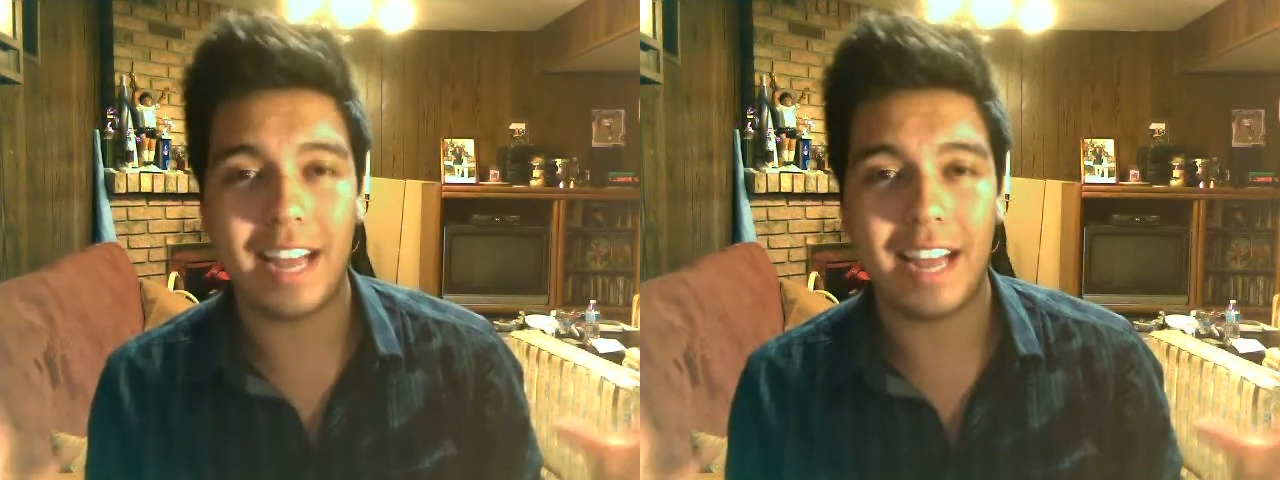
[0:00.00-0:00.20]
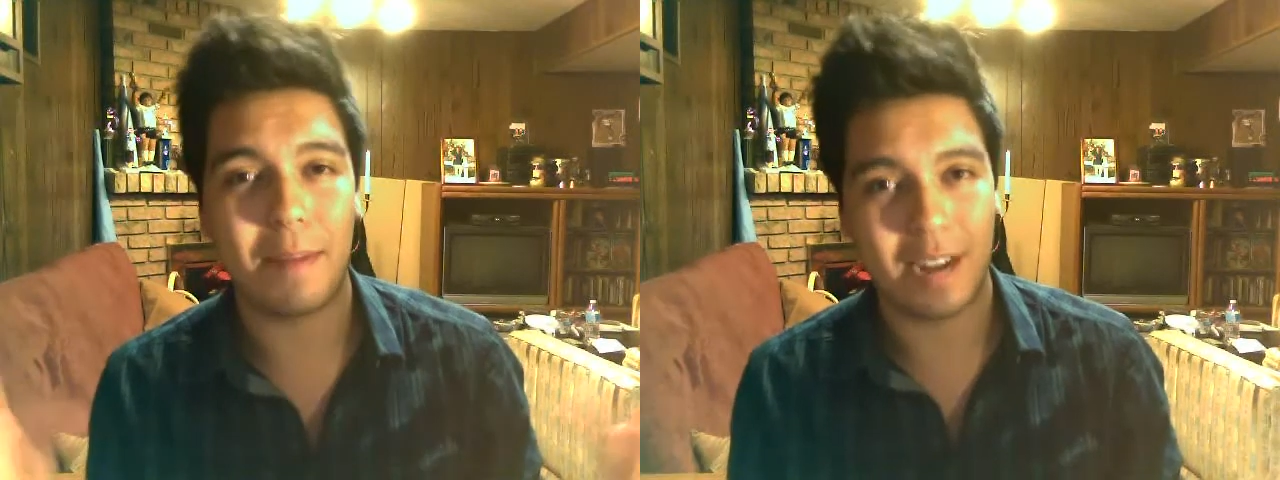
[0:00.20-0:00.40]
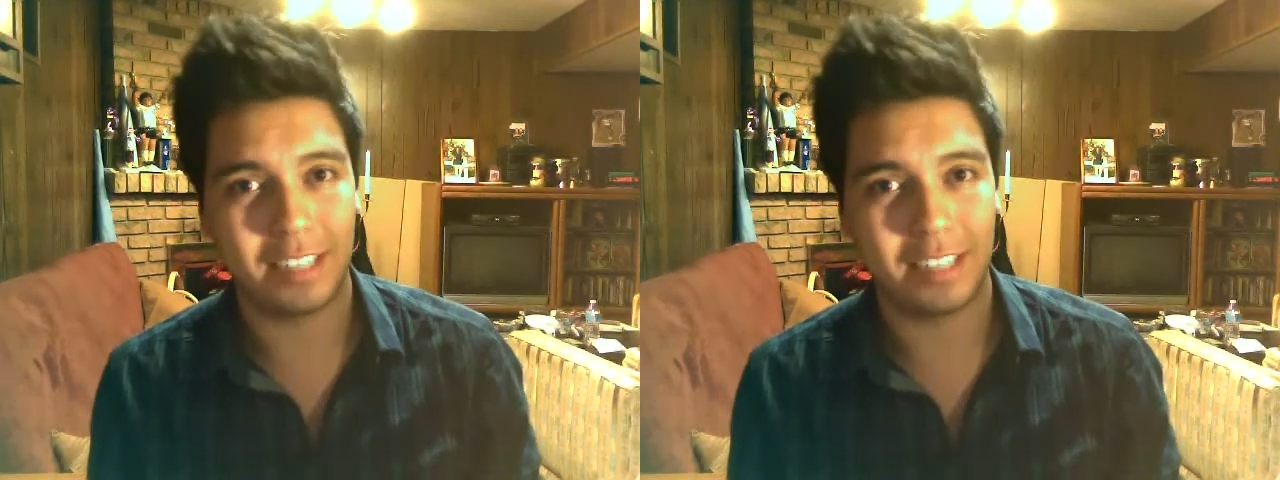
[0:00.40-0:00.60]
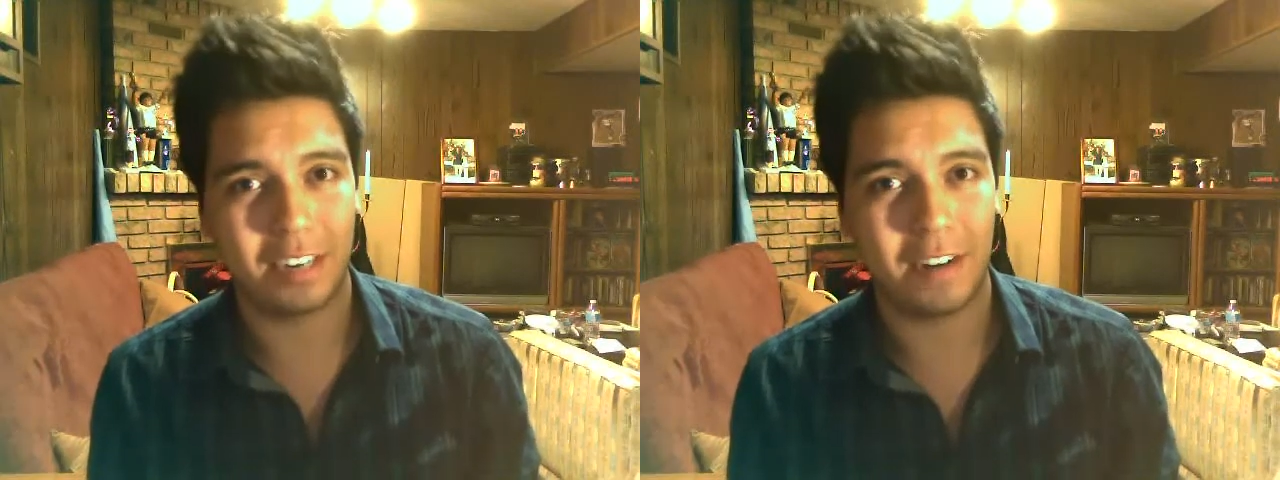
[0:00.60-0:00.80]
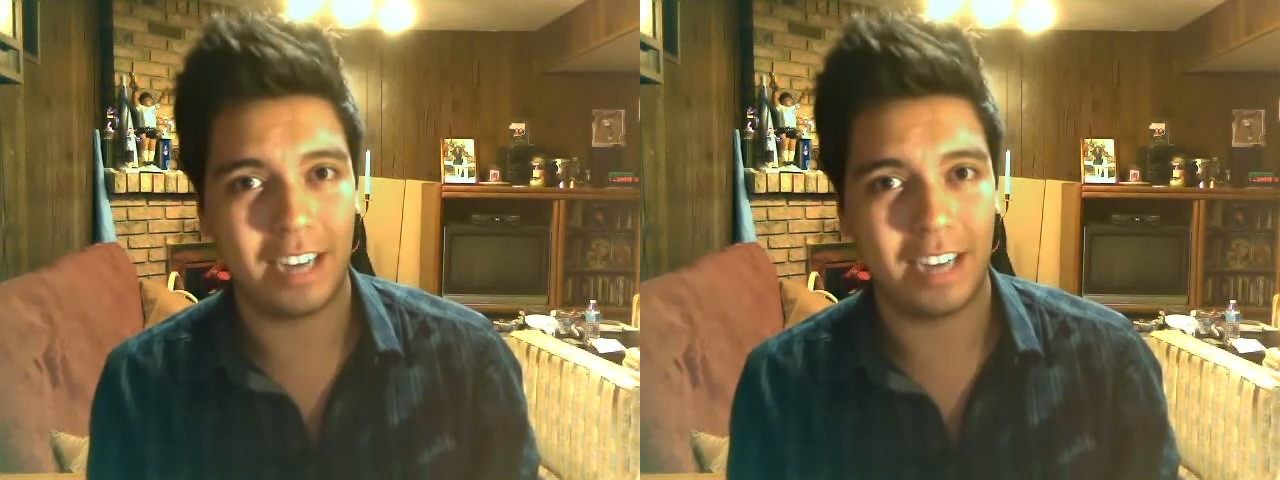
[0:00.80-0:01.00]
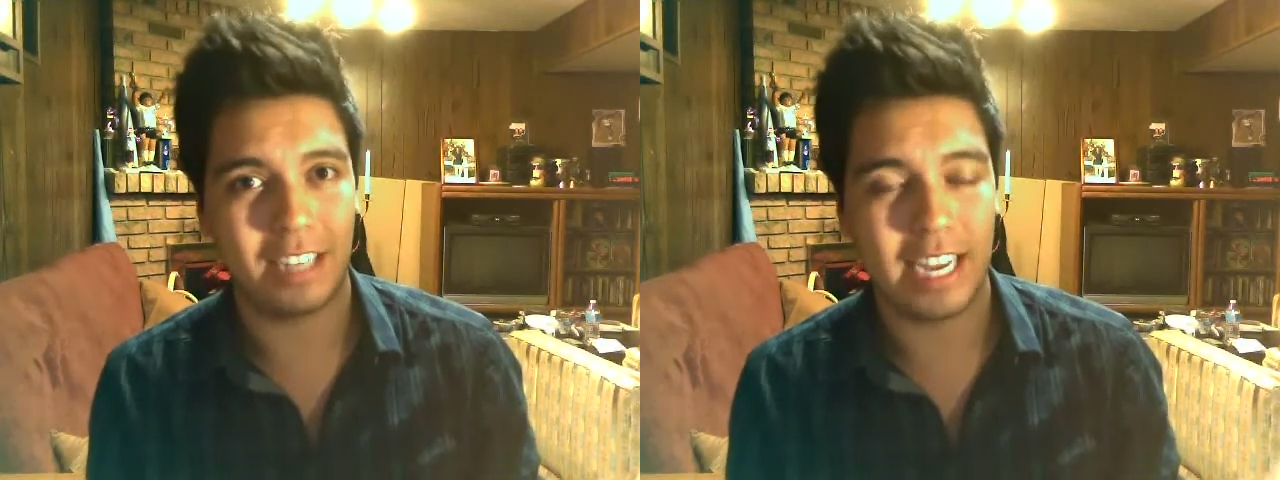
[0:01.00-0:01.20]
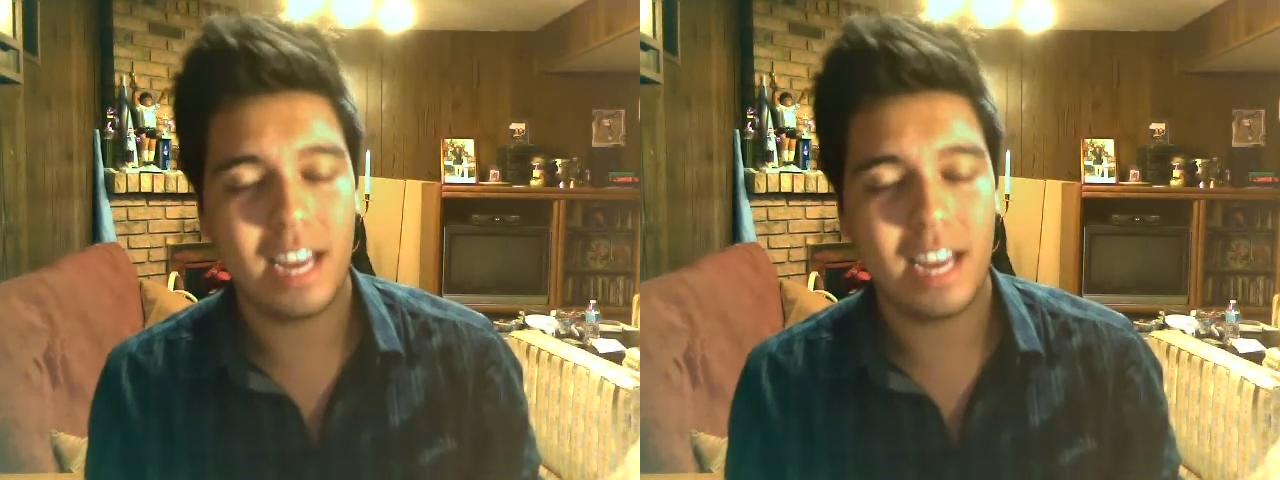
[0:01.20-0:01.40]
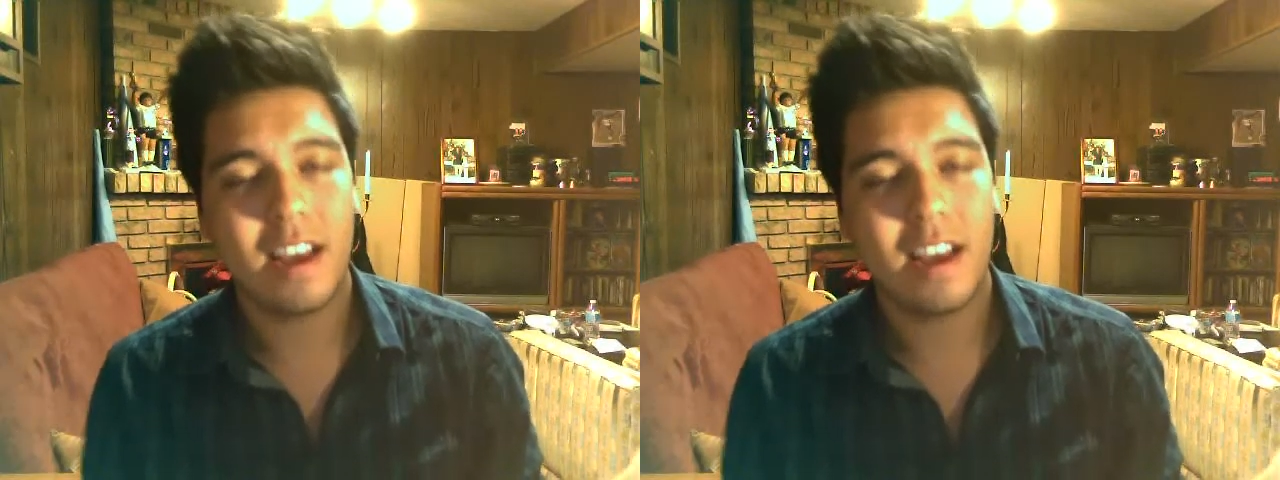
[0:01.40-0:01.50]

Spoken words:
that I pronounced that correctly.